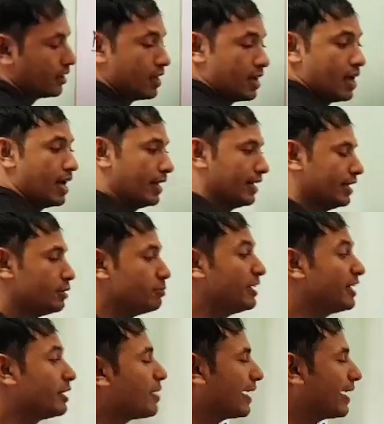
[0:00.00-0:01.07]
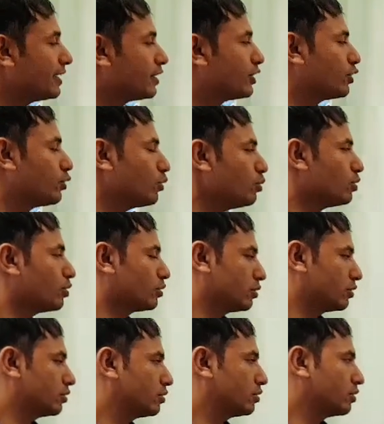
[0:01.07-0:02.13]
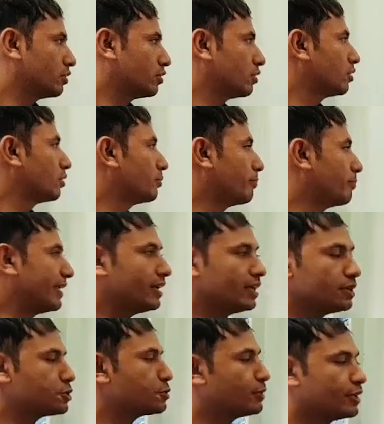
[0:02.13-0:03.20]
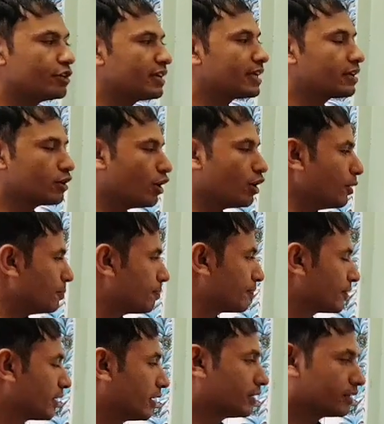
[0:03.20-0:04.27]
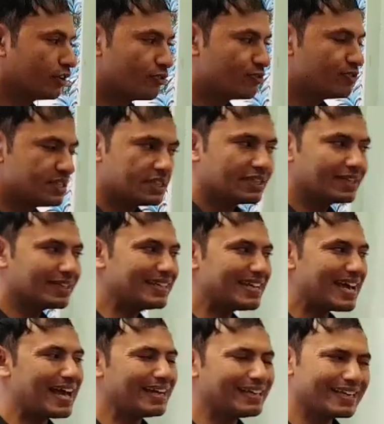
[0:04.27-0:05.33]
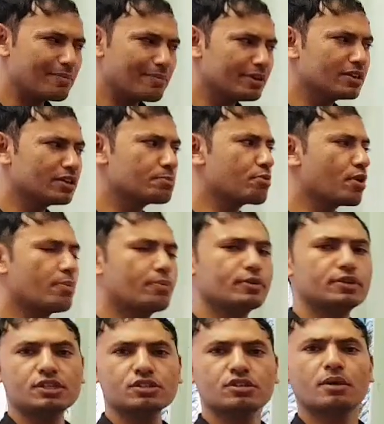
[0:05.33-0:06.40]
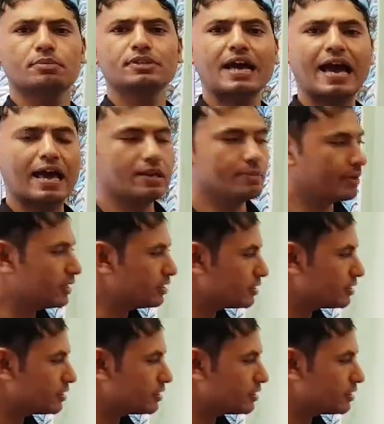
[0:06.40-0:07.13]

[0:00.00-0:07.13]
Let me remind you Mendeleev's periodic law. The physical and chemical properties of the elements